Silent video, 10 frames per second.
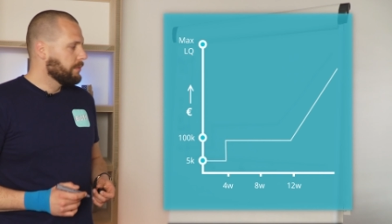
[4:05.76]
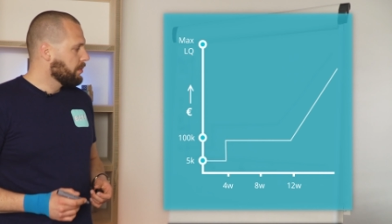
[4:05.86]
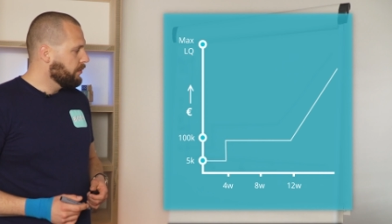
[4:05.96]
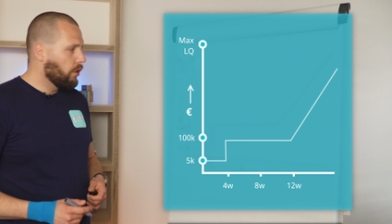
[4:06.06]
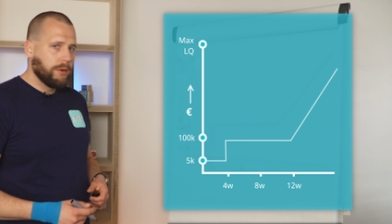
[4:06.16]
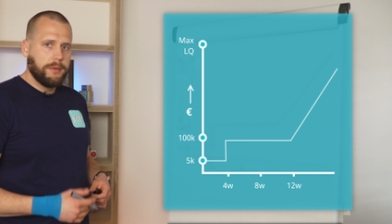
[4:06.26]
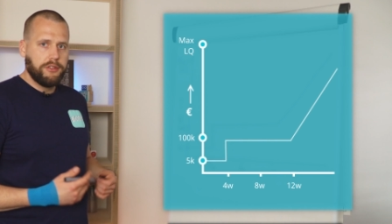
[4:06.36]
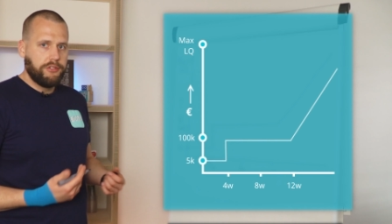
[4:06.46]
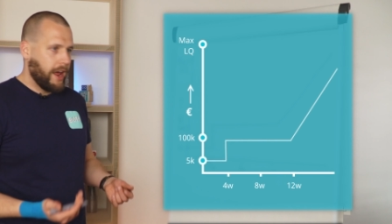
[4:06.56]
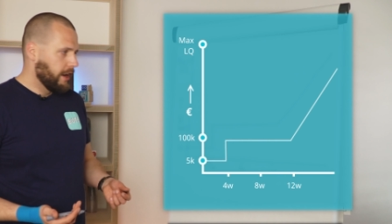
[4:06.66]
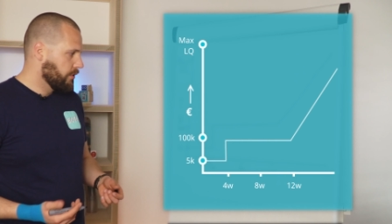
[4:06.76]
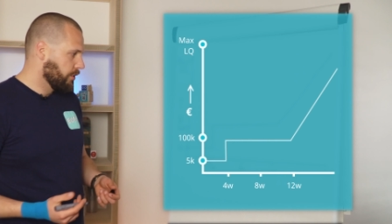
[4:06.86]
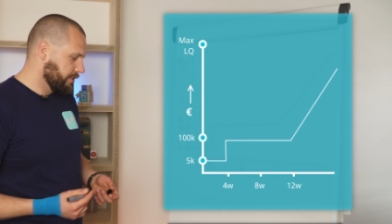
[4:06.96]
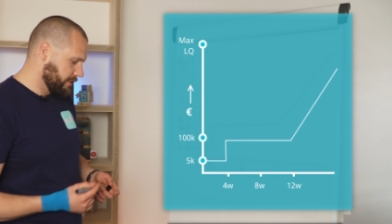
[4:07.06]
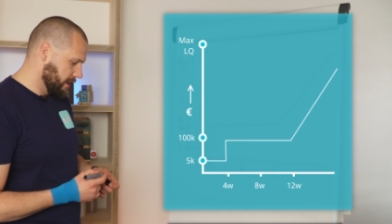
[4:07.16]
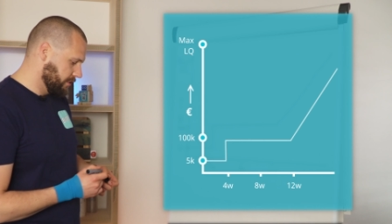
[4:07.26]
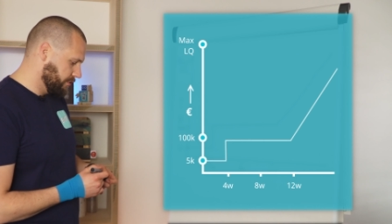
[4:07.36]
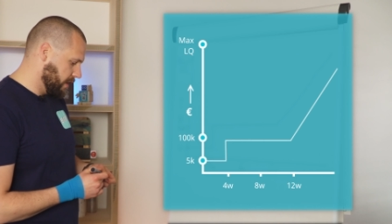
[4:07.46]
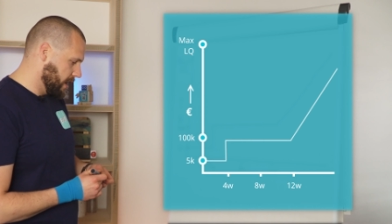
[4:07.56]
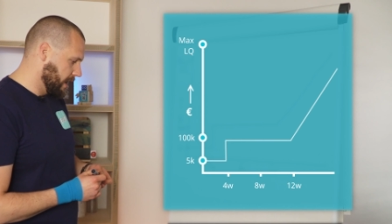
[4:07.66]
performance and the coins that it's
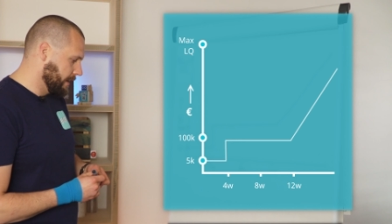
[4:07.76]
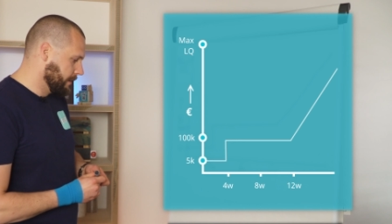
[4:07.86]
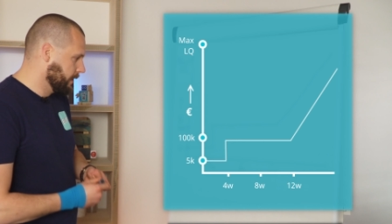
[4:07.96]
trading.